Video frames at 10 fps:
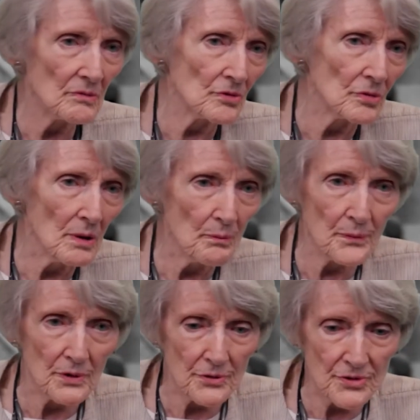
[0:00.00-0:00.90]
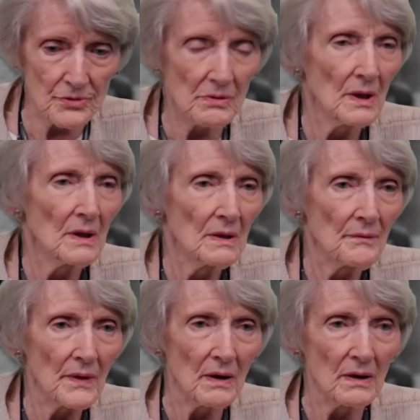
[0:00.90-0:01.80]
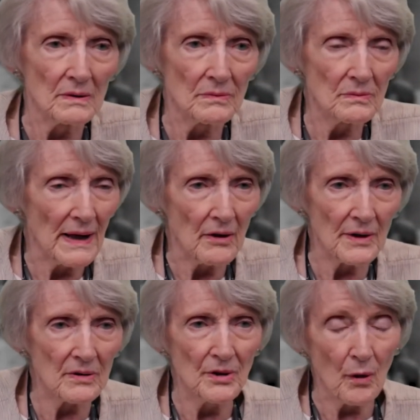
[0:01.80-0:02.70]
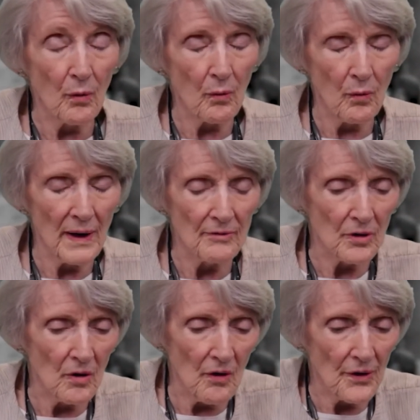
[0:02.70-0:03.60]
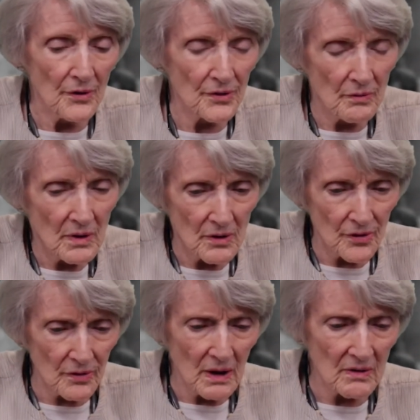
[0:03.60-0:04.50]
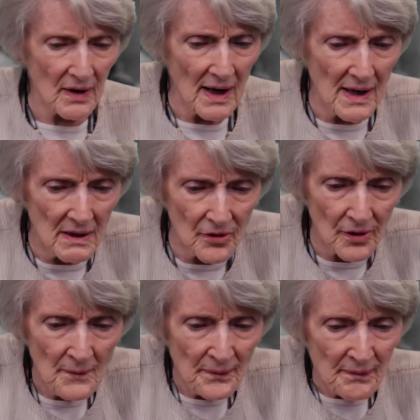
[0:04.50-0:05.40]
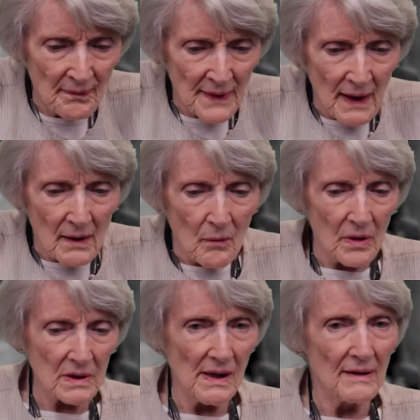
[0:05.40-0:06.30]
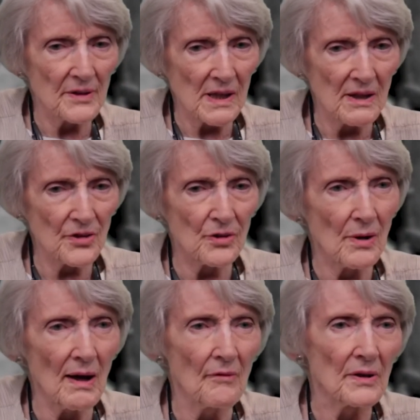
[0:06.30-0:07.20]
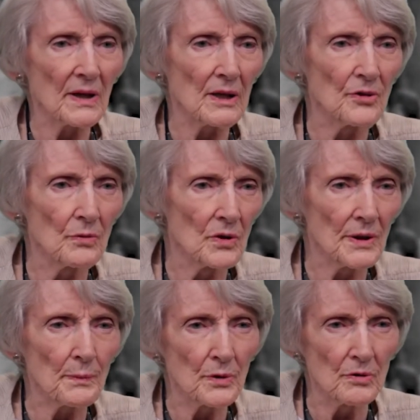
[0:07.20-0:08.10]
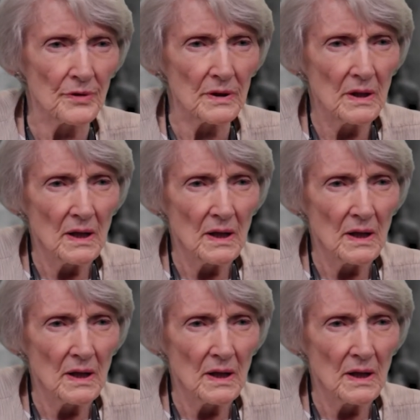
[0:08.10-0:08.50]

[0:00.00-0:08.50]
Trump or uh, Eric, you know, whoever, all this, his, his aides, what kind of a case do you have and can you really prove it?